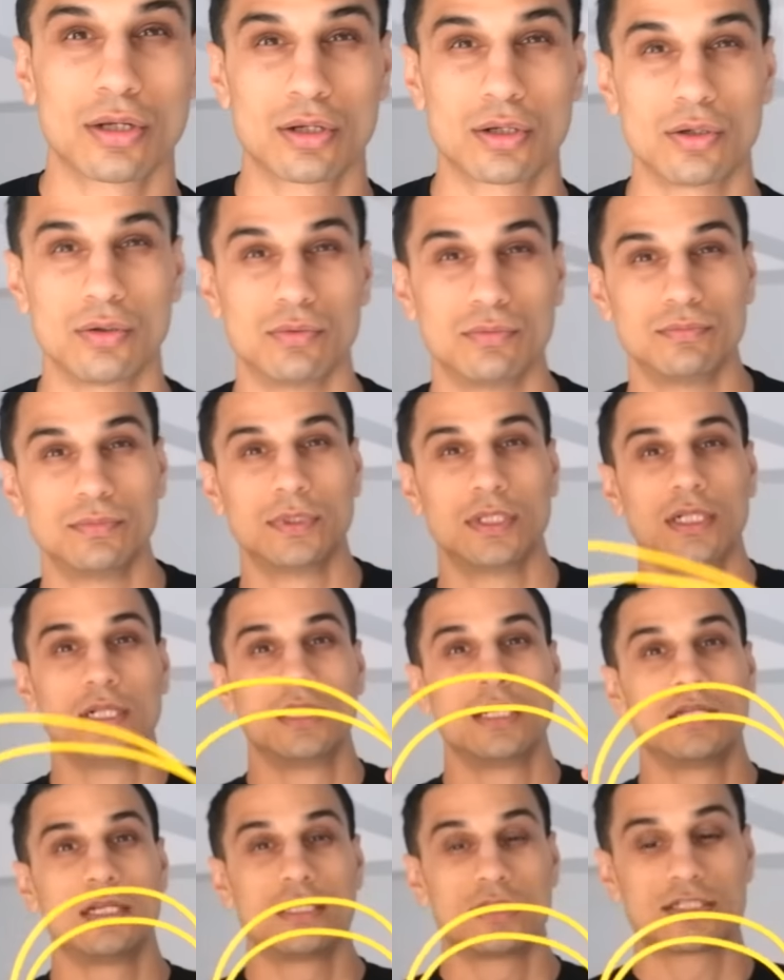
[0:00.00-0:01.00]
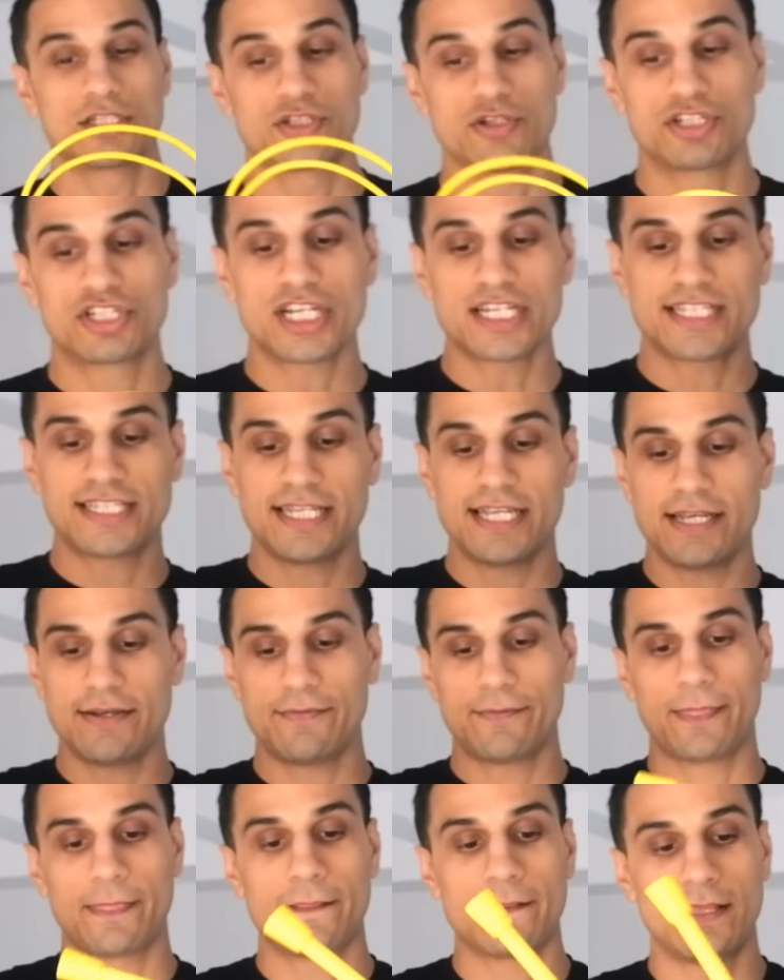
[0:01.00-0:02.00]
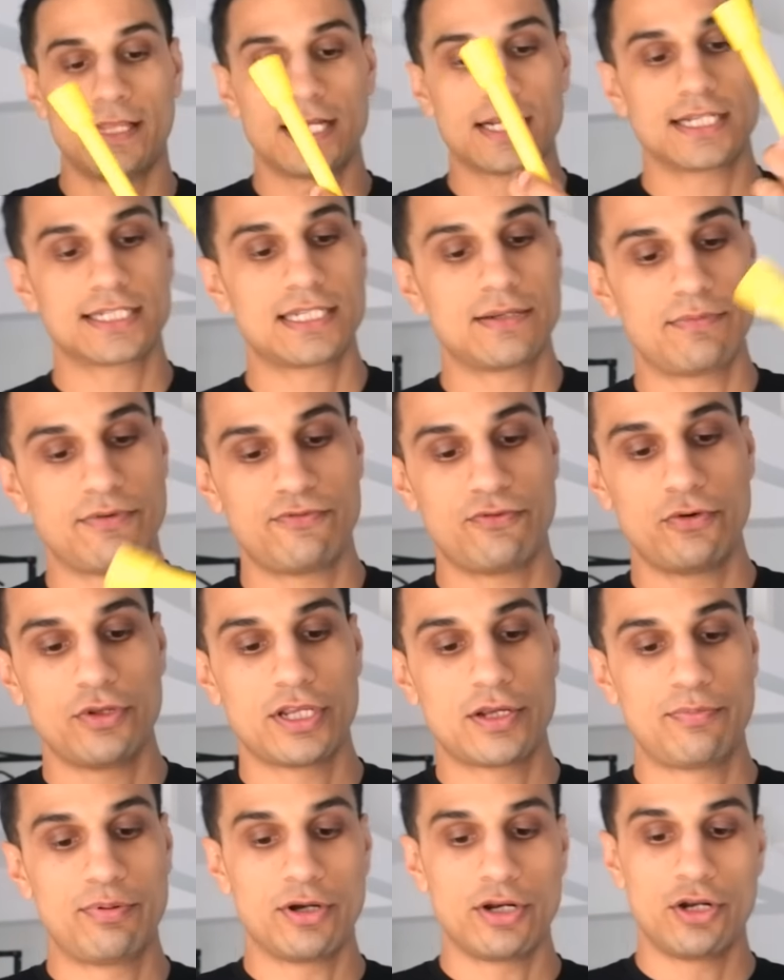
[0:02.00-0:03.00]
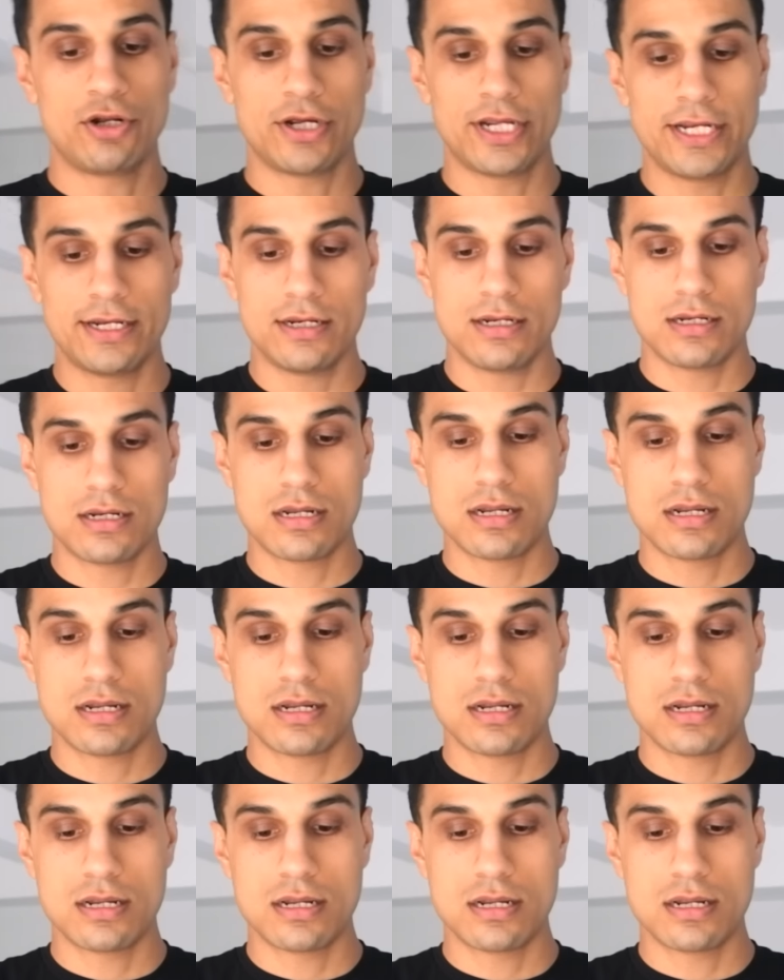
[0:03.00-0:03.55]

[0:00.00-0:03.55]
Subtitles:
Cool. So to adjust it, like I said before, you can put a knot in.